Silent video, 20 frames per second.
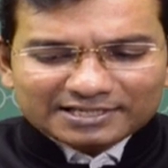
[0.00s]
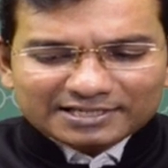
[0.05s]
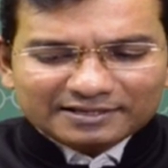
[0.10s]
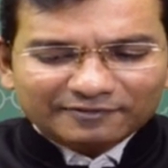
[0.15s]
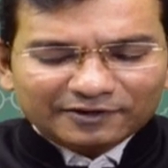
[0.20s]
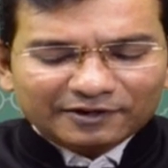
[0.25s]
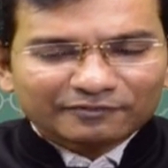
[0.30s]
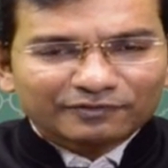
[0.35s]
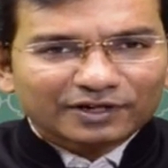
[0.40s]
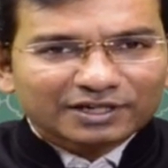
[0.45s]

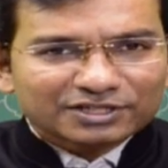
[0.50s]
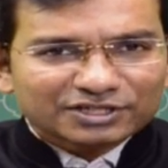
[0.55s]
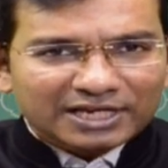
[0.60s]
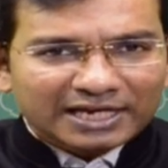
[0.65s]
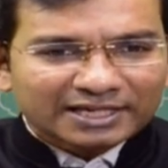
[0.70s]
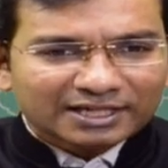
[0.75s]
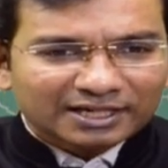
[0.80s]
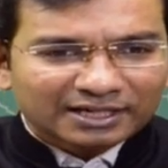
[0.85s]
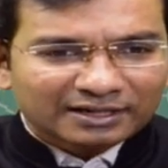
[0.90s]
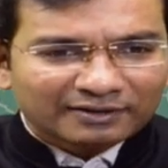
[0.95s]
framework sign
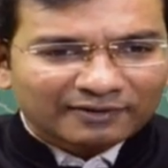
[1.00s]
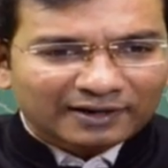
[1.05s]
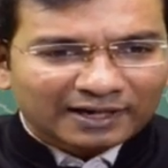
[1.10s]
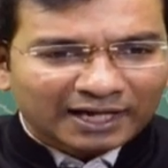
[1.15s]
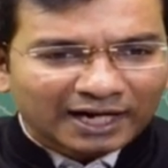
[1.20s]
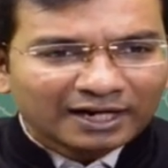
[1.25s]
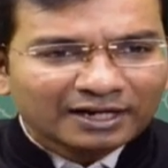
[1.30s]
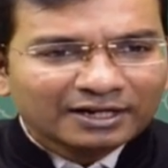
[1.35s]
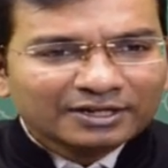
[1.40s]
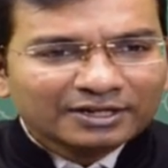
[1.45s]
karne
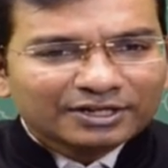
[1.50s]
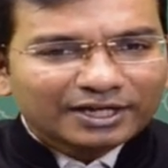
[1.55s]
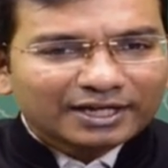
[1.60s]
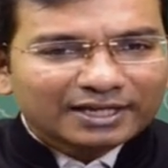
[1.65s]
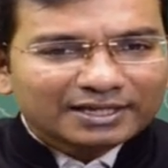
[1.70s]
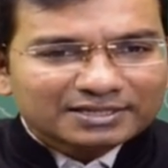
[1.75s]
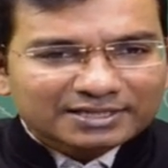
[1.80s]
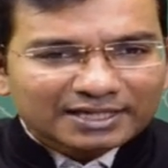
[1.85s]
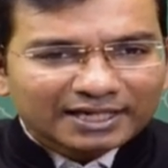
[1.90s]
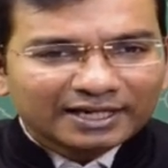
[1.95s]
wala. You can
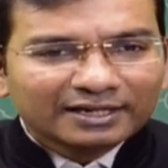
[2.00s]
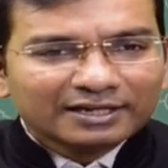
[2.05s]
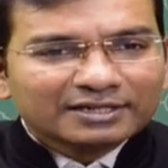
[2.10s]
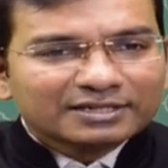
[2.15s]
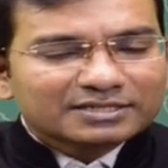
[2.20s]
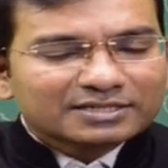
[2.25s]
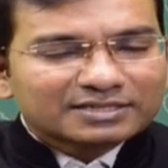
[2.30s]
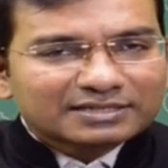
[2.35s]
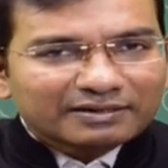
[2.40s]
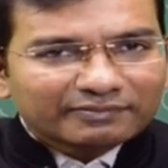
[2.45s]
say
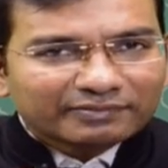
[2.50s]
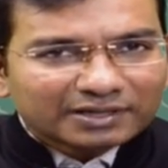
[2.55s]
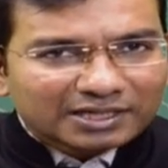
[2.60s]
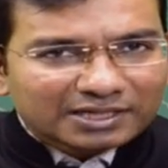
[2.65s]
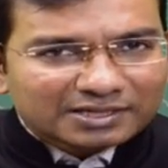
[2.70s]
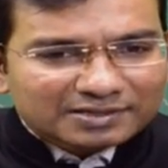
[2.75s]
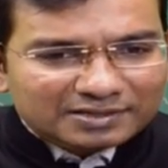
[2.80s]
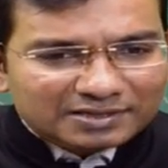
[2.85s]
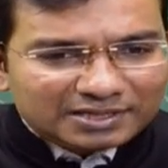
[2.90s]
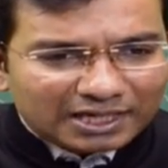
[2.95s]

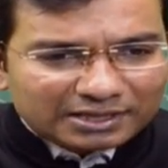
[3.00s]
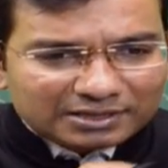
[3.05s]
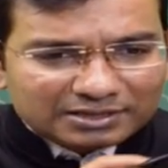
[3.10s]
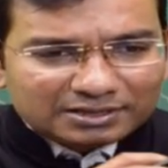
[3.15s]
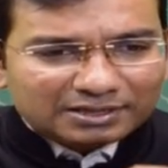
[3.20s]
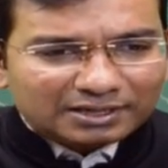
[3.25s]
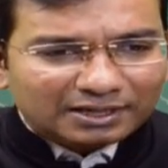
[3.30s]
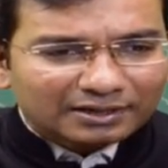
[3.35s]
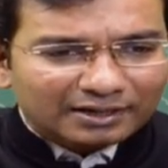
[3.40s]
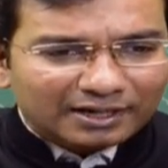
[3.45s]
76th
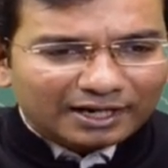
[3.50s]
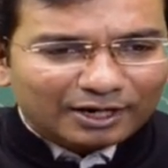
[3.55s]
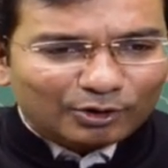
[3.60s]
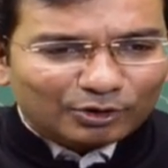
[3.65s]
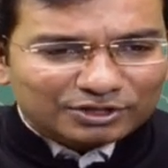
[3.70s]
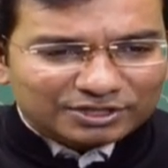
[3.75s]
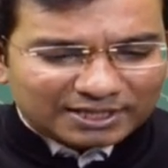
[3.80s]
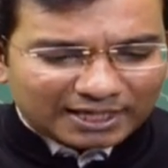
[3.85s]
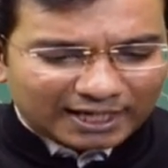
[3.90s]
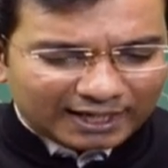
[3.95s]
country kaun
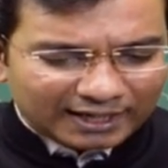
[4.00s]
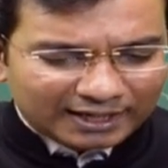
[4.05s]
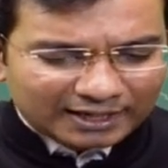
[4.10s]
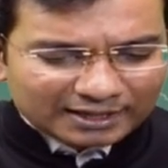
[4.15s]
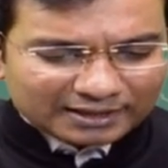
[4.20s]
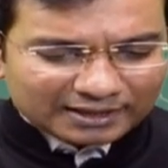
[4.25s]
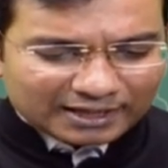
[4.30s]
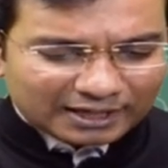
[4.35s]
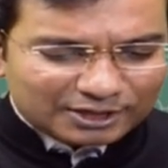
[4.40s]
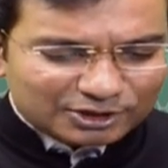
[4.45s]
sa hai?
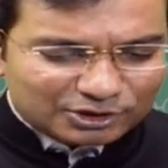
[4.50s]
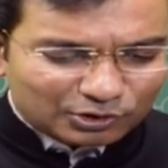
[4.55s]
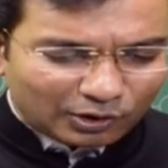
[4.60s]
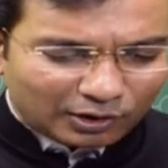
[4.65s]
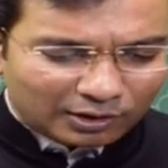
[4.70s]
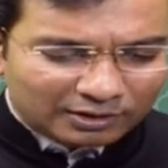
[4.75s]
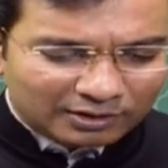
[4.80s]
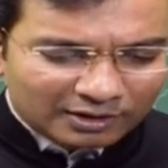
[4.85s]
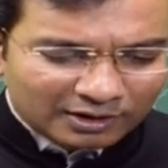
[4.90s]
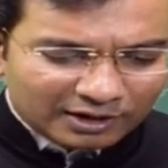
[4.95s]
That is
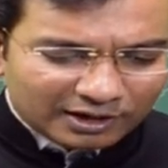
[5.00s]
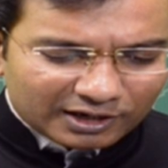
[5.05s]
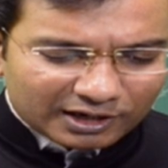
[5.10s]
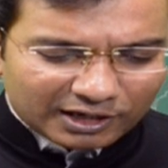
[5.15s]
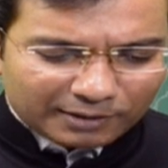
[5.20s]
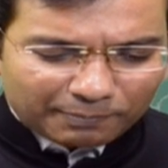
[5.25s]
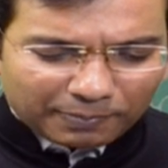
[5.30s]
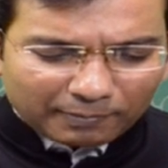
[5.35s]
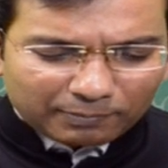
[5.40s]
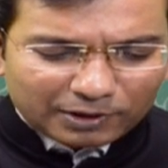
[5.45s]
called
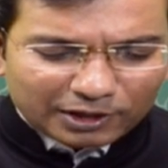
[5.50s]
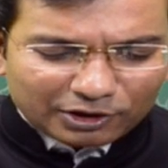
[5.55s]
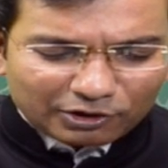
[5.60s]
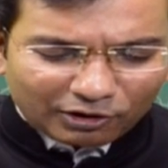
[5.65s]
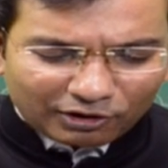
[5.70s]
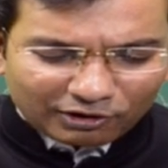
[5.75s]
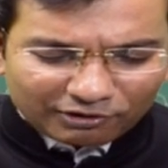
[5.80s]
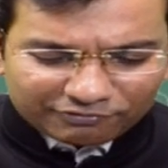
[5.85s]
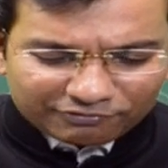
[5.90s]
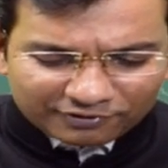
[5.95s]
Republic
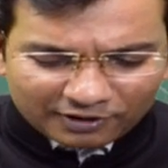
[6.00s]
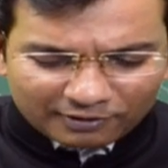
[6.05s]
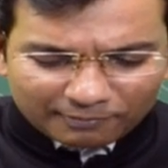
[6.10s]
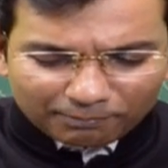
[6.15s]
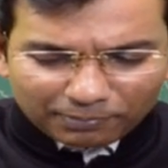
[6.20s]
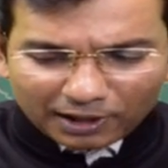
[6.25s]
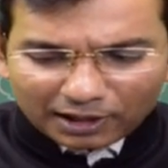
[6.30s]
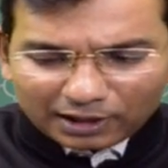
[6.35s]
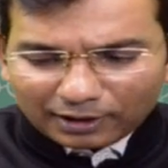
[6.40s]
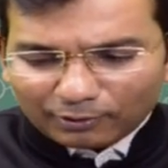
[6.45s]
of
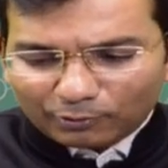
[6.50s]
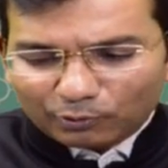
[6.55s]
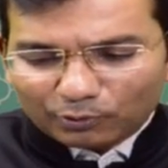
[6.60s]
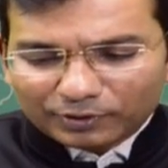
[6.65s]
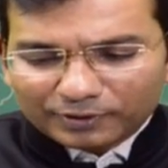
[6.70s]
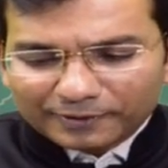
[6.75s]
Palau.